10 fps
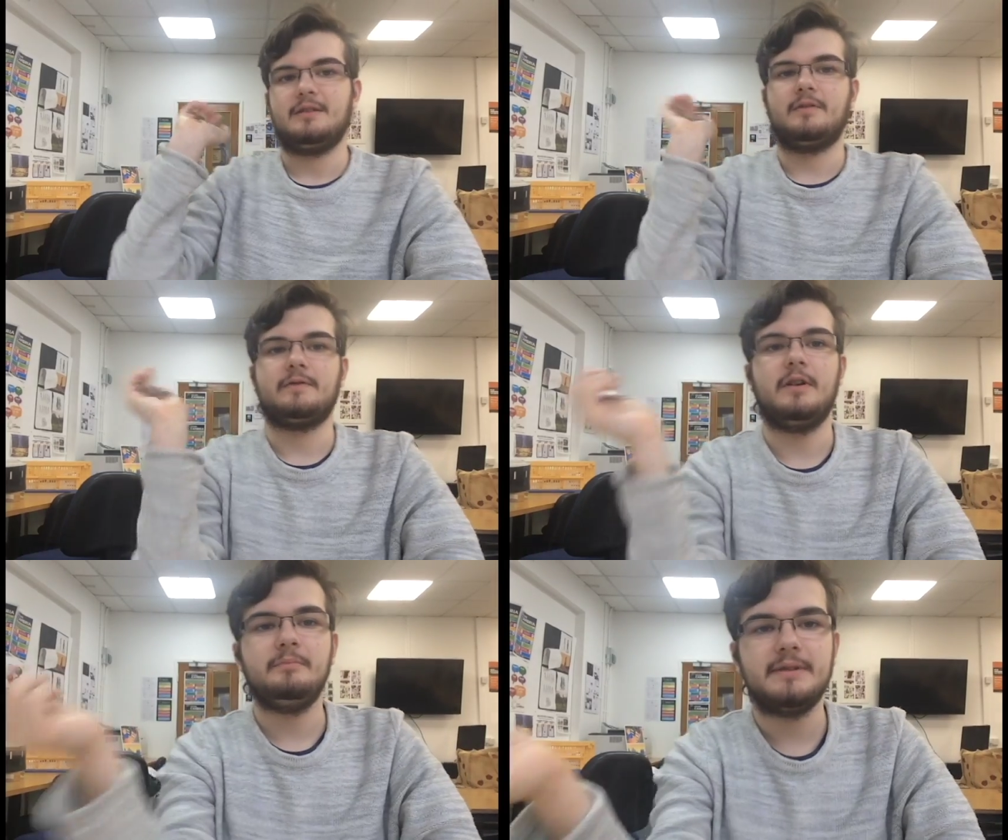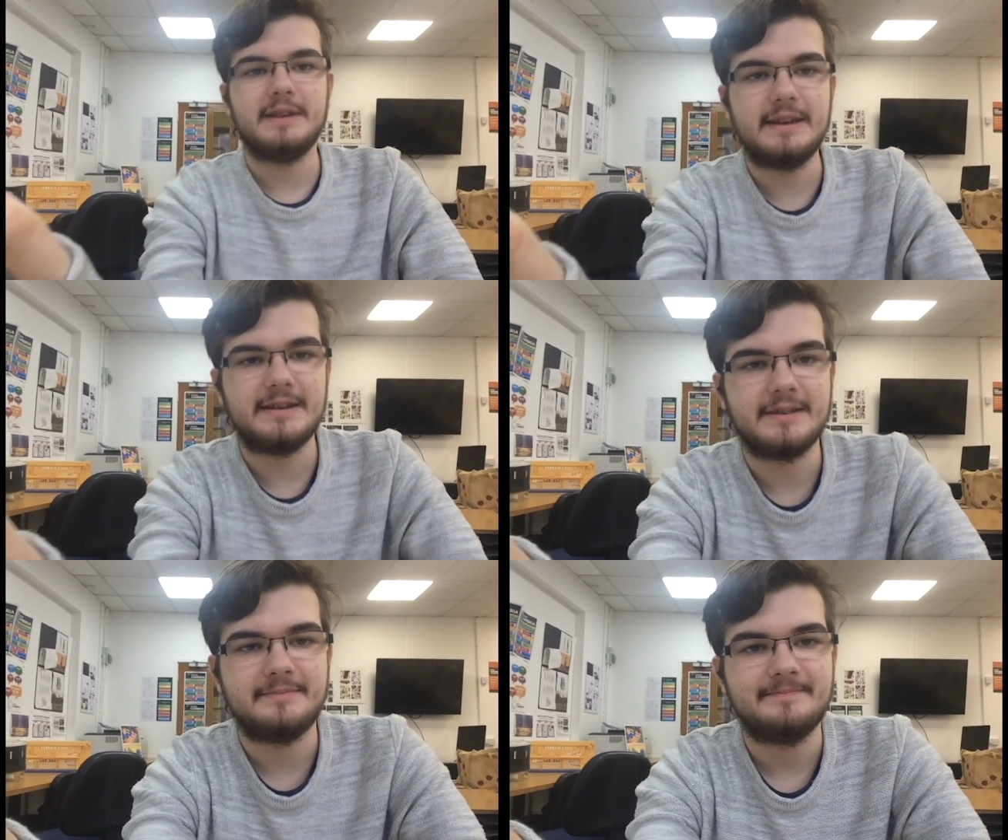of
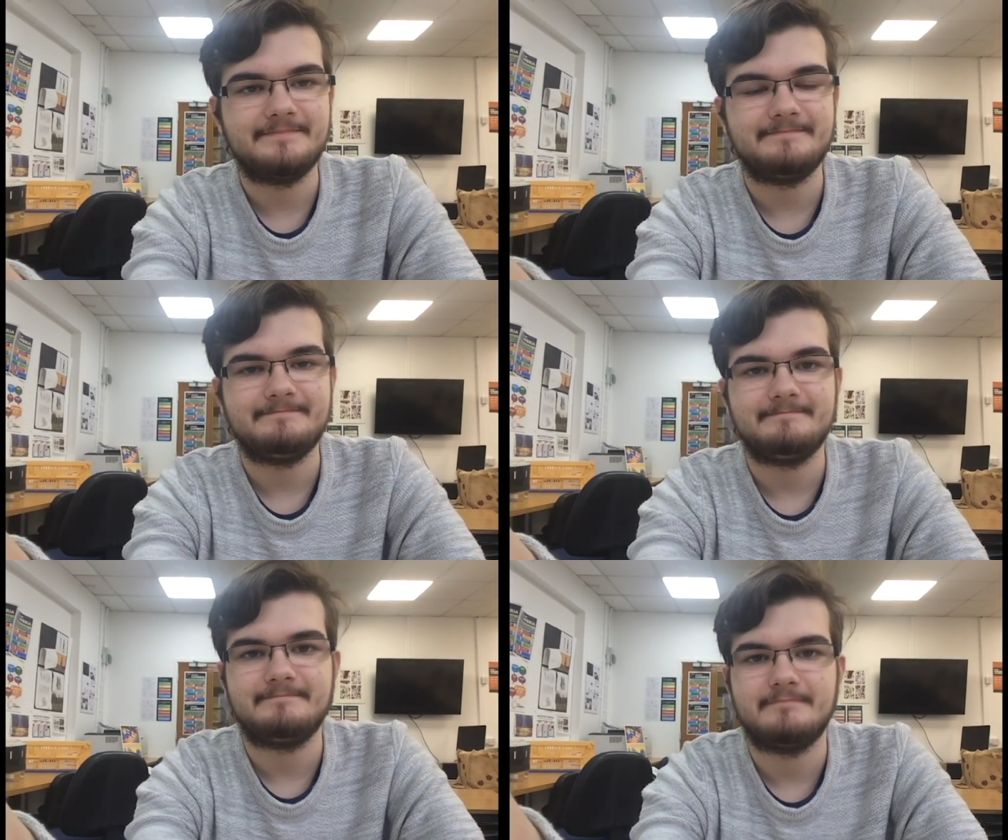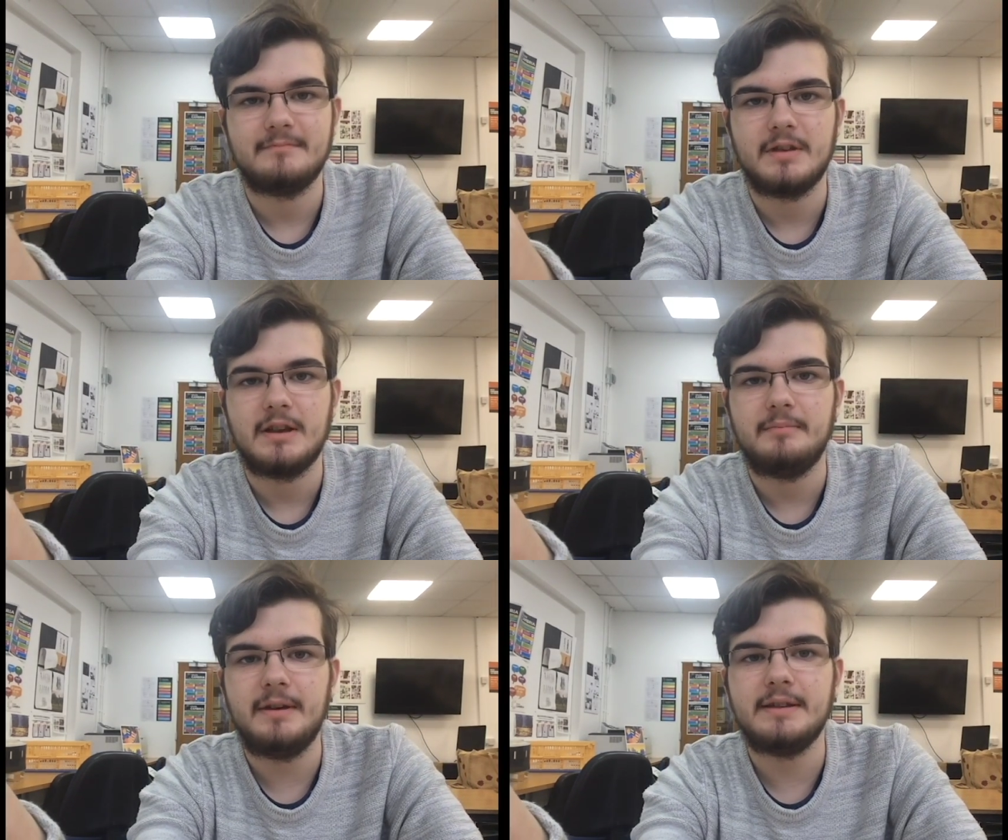composition.
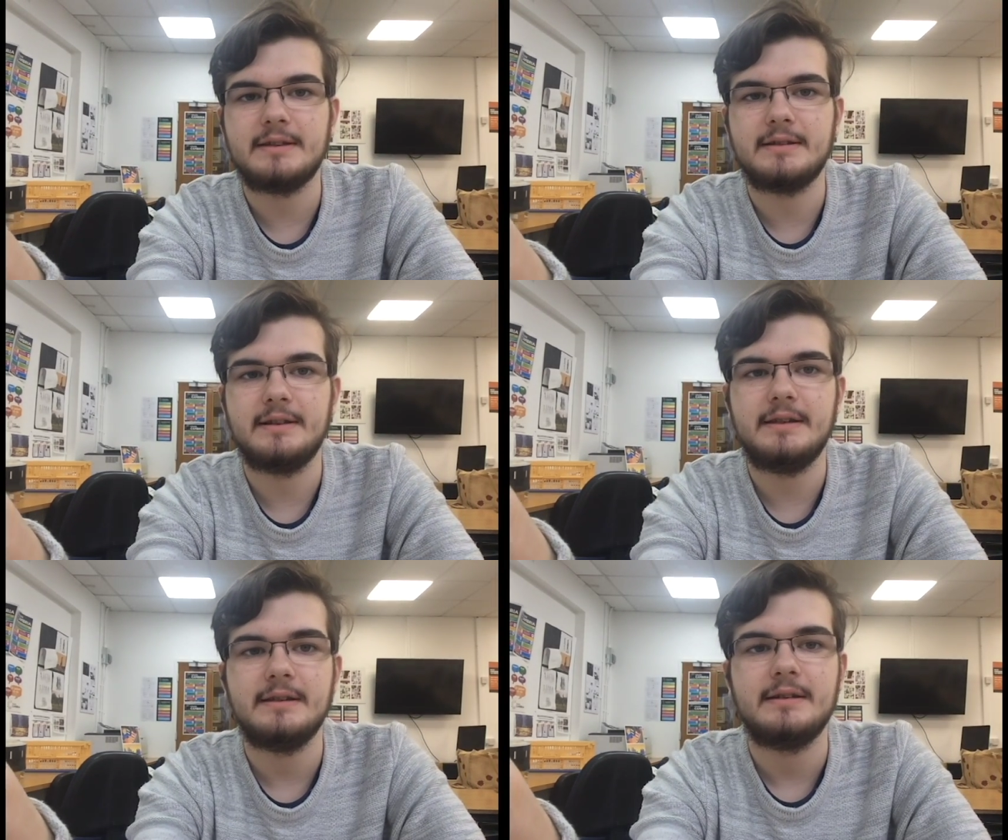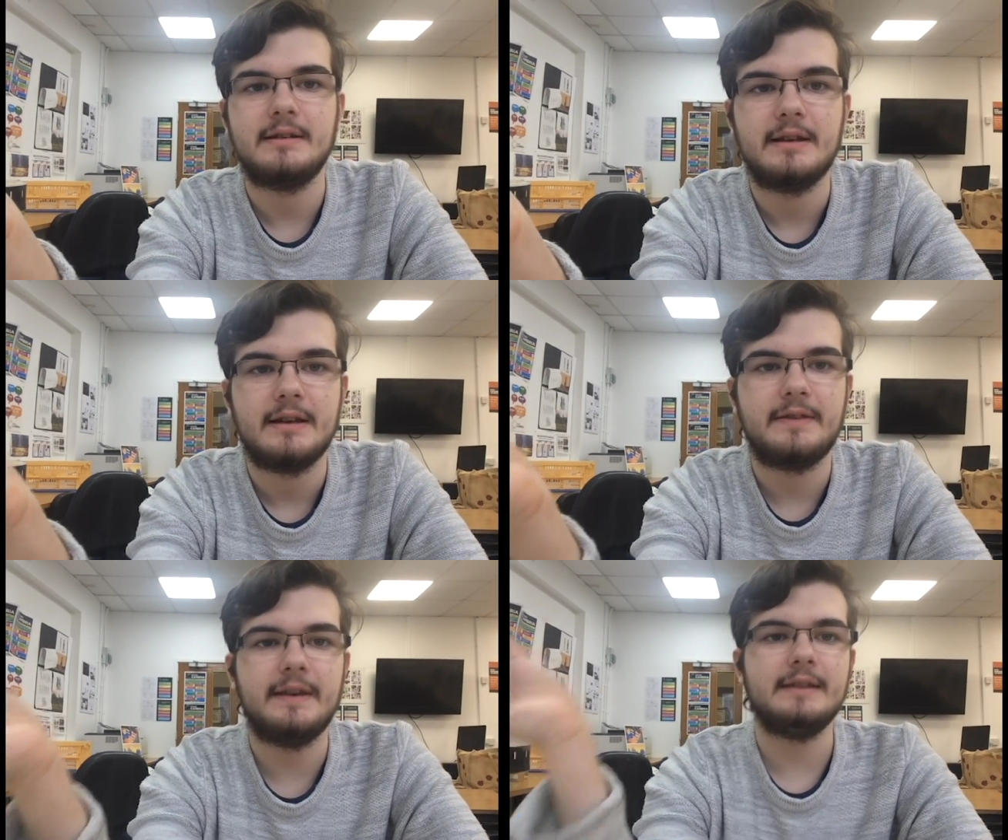Basically,
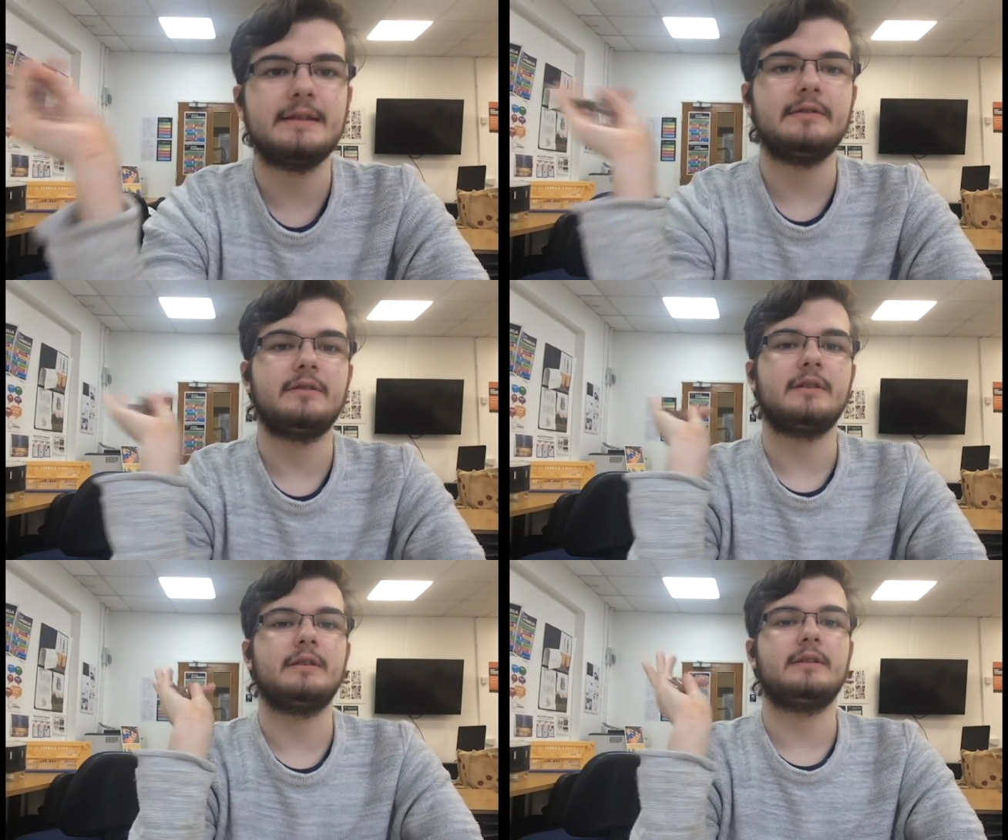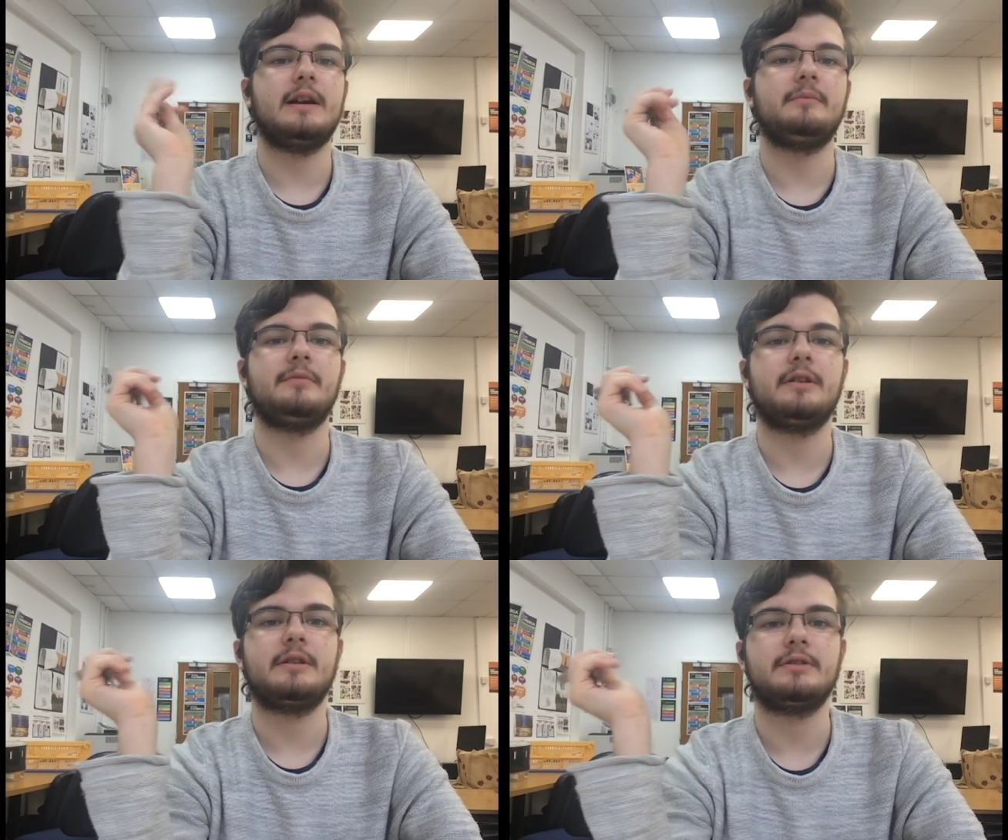things in the
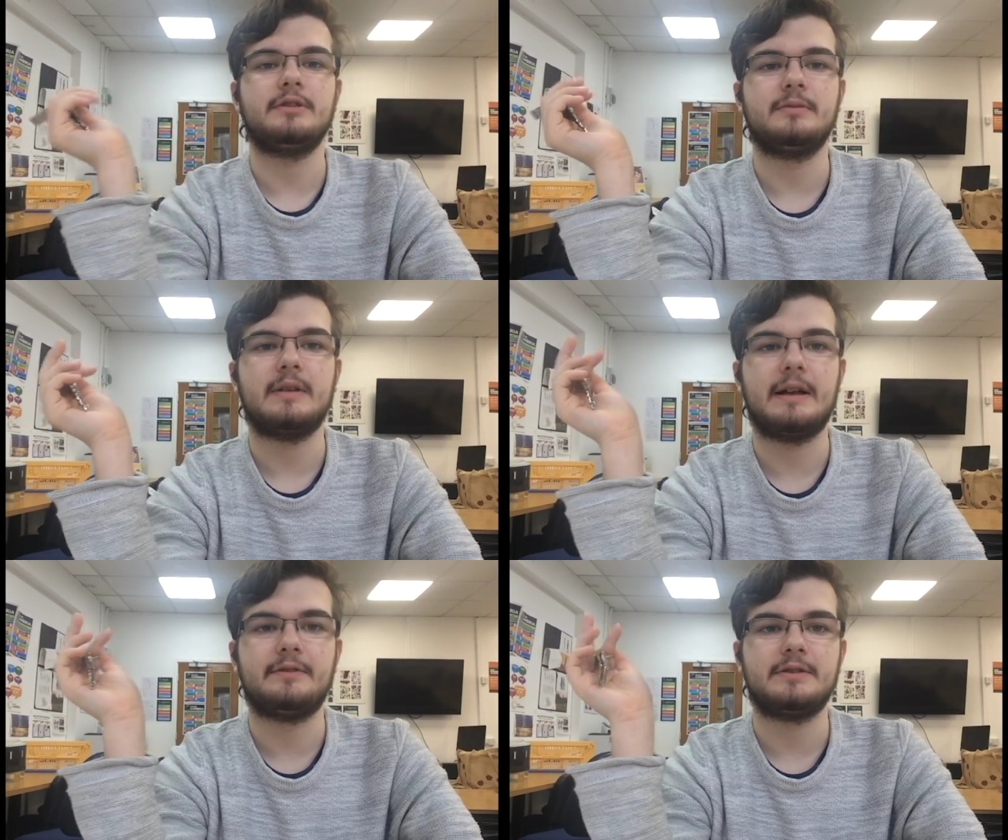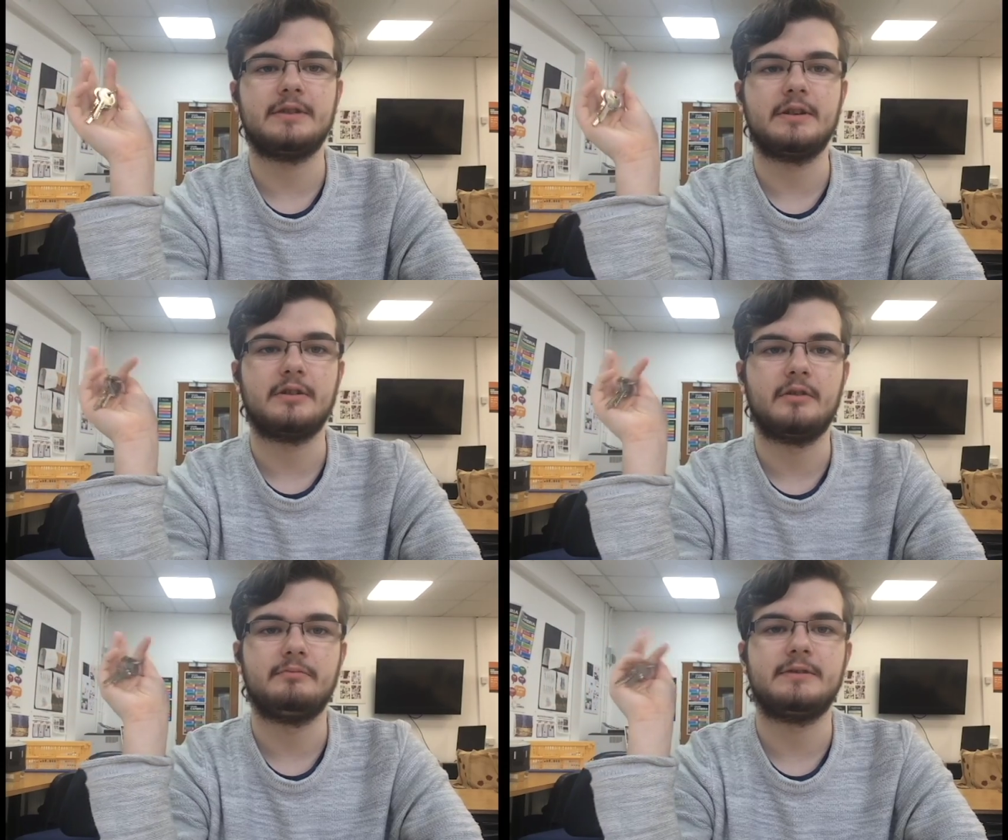camera should have a certain
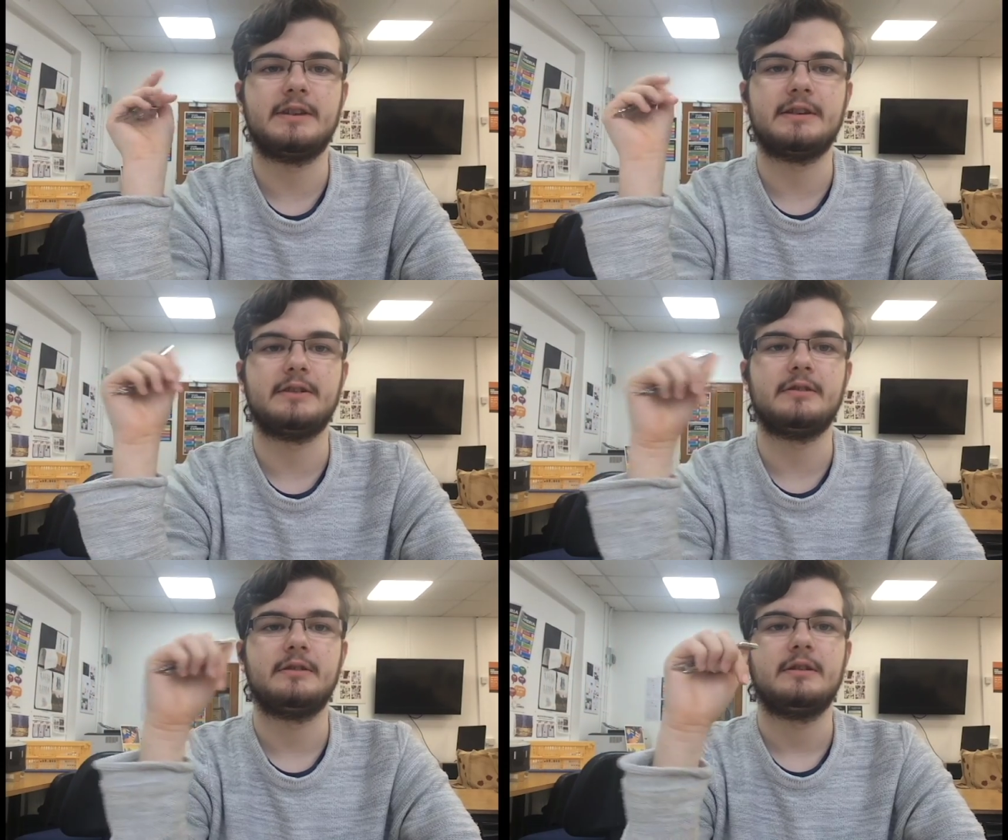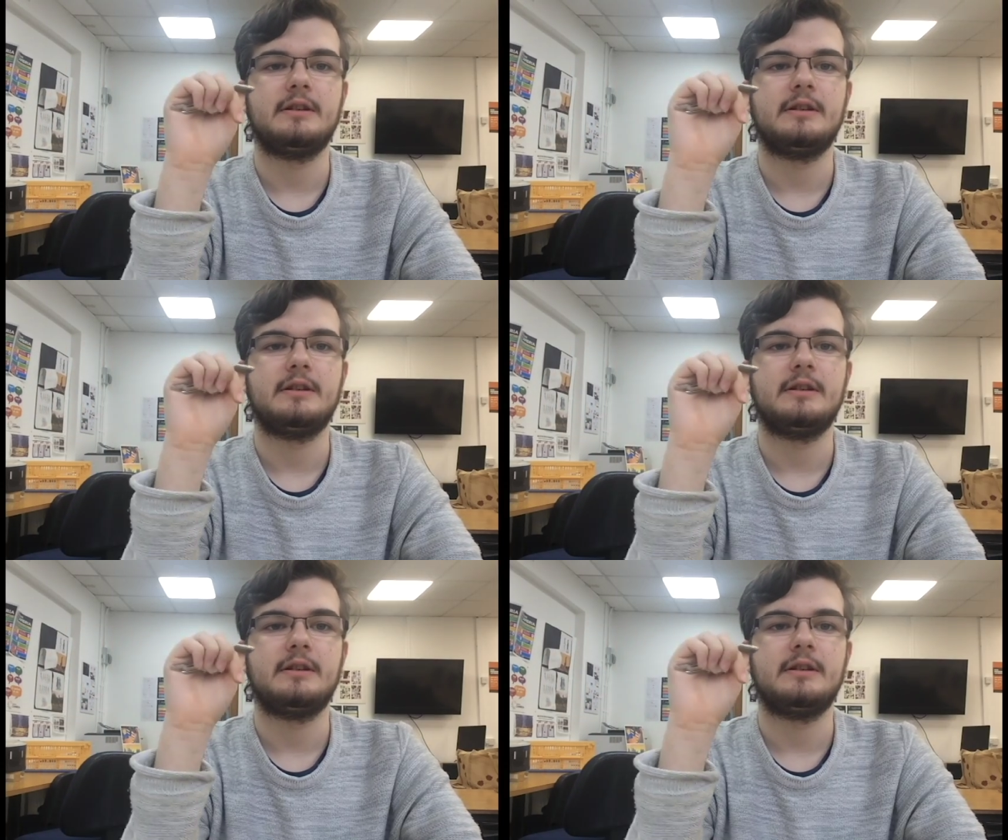composition.